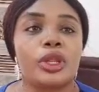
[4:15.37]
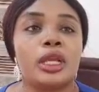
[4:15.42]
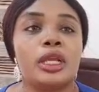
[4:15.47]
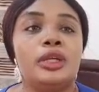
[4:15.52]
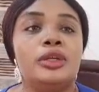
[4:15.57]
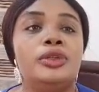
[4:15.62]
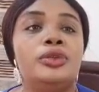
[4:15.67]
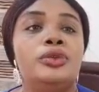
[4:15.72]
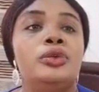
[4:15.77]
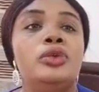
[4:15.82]

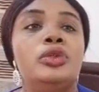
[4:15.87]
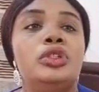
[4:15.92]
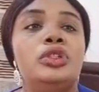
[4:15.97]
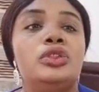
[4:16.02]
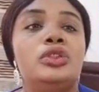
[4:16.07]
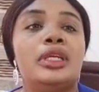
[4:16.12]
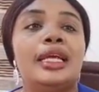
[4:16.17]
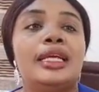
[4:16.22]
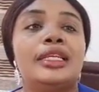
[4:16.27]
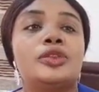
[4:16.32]
you need to
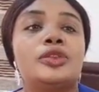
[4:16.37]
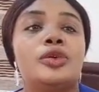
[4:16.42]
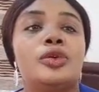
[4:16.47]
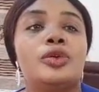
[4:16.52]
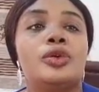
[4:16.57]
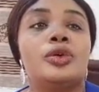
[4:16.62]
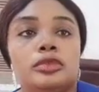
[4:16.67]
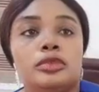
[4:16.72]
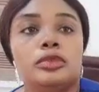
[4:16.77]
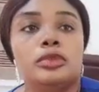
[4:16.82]
get
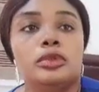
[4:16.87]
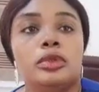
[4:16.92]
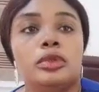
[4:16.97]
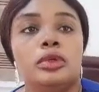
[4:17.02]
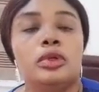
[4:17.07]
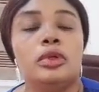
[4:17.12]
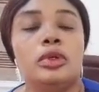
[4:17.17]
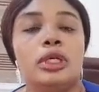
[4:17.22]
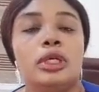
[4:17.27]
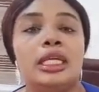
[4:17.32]

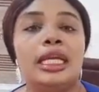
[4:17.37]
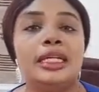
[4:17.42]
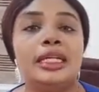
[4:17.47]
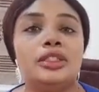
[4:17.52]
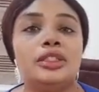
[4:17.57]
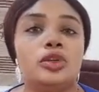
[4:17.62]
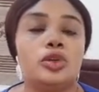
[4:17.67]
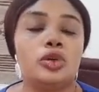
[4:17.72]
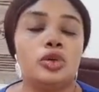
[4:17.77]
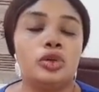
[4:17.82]

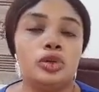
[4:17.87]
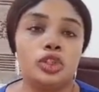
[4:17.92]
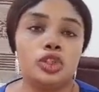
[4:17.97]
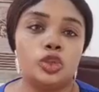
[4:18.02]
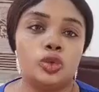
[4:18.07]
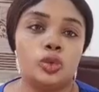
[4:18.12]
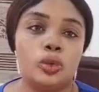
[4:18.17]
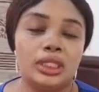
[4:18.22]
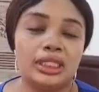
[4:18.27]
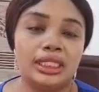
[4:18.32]
coconut
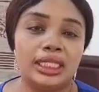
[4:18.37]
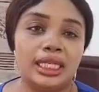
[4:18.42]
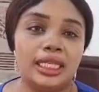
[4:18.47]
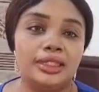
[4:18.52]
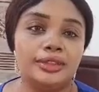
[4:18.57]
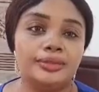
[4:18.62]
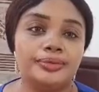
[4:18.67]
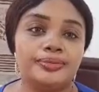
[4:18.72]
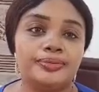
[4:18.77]
water,